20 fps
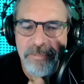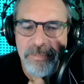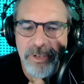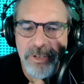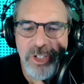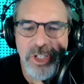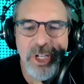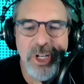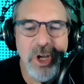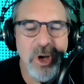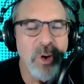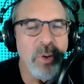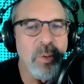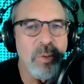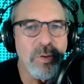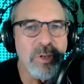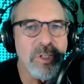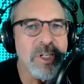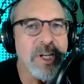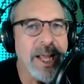She
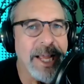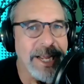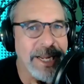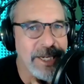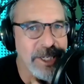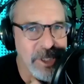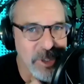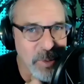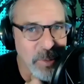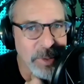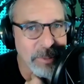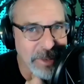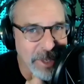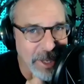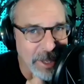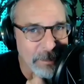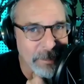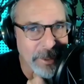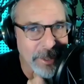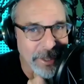owns an ice cream
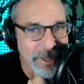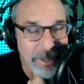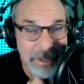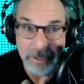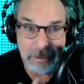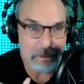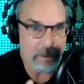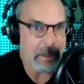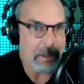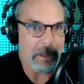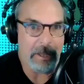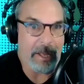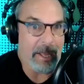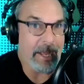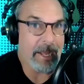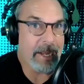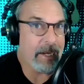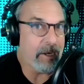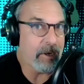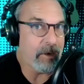company. She
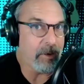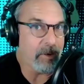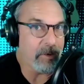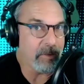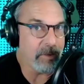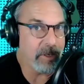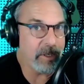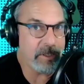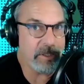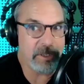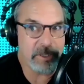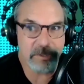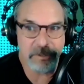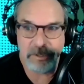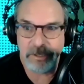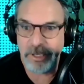does? I didn't know this.